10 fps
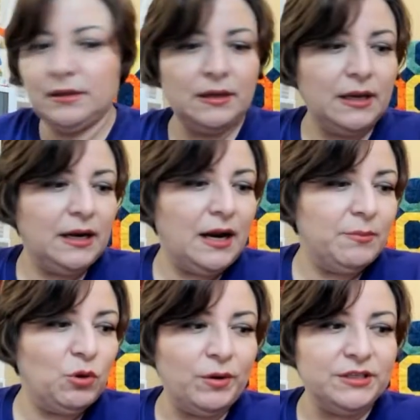And I'm
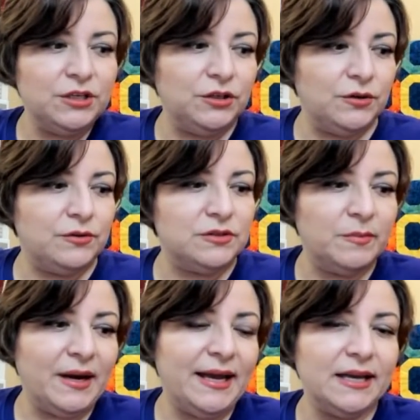going to use
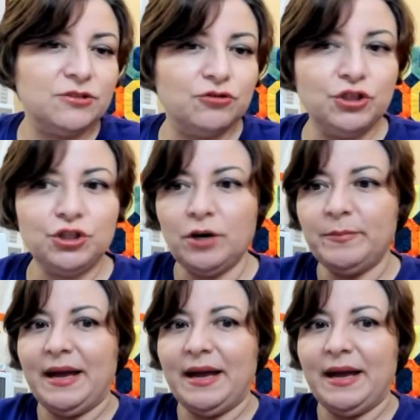my extra sharp